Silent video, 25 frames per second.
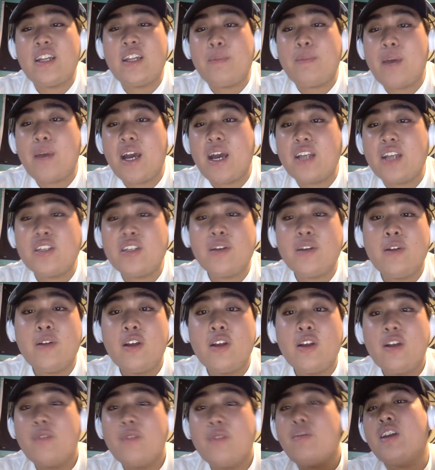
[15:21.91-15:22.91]
past,
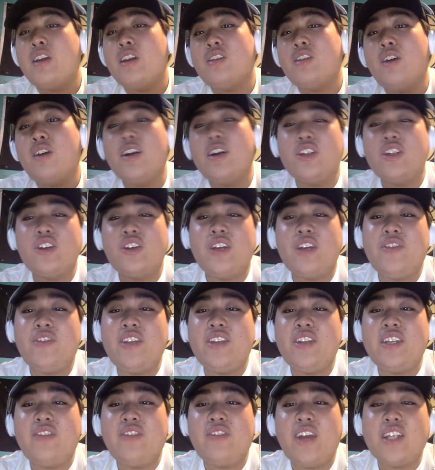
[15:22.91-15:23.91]
as long as you're giving
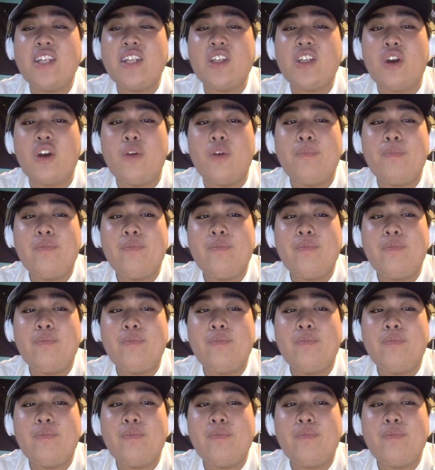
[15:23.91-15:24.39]
these fans hope,